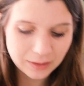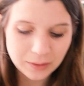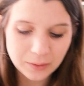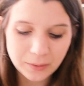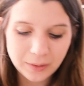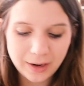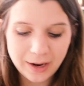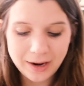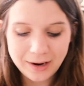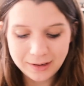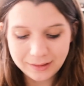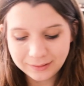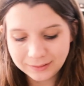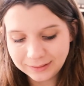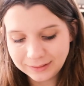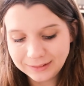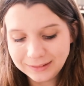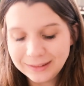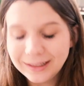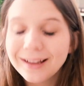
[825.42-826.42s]
Okay,
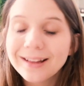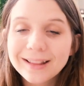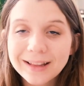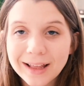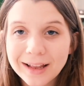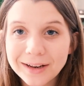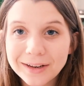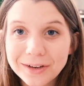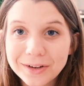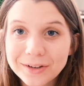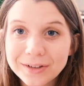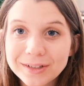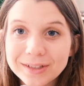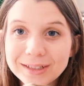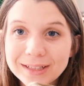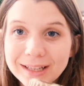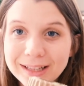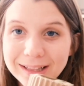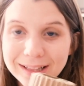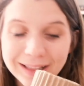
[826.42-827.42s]
and then
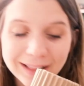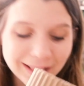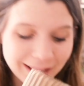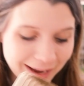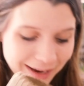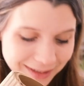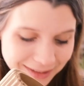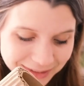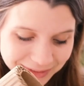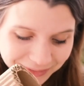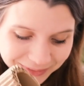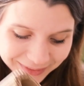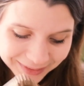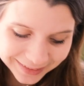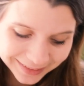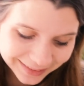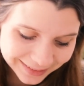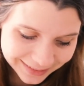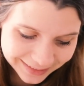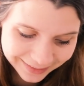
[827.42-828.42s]
here's the last
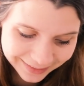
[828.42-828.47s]
one.